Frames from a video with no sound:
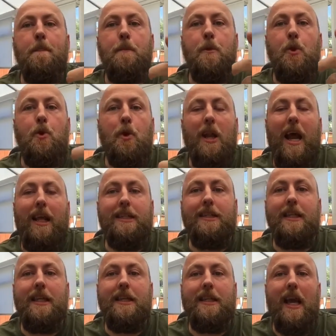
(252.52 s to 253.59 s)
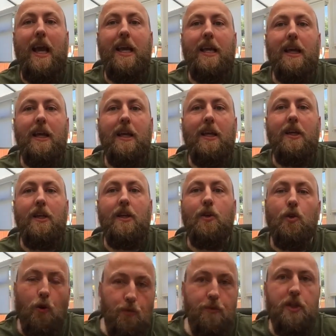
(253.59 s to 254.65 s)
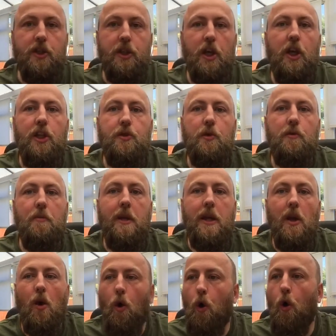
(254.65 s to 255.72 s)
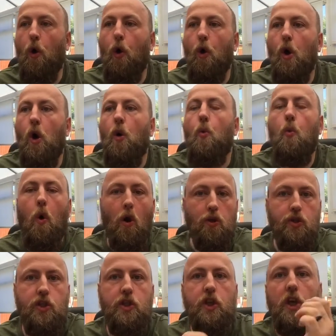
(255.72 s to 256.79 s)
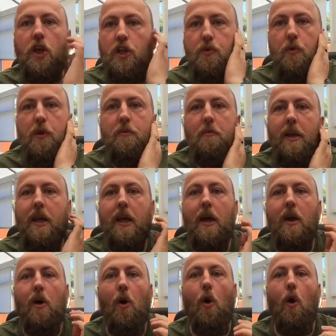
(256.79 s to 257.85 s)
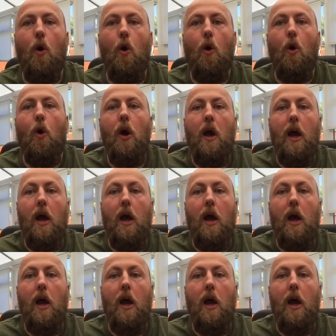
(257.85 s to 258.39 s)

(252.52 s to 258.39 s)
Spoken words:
you can actually say, come to church with me, or watch church with me, or